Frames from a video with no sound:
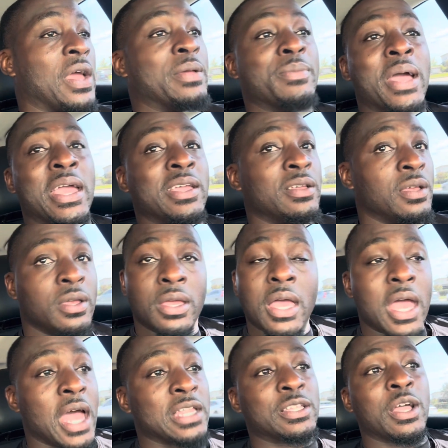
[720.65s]
He may
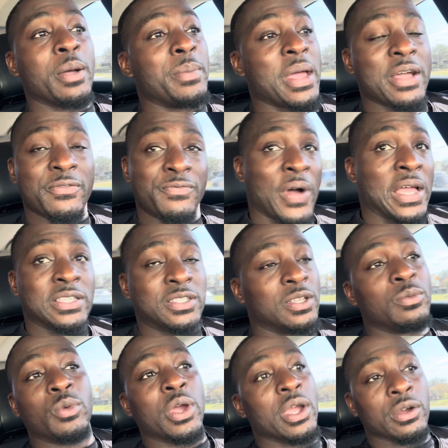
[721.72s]
have to come back and fight
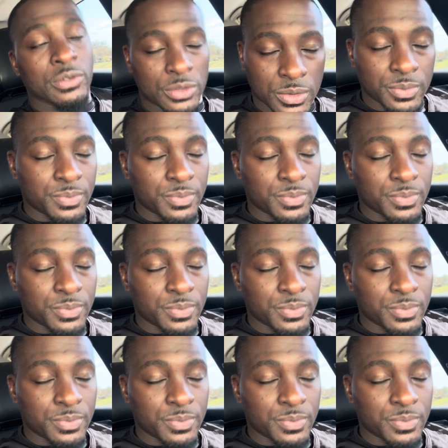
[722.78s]
somewhere else.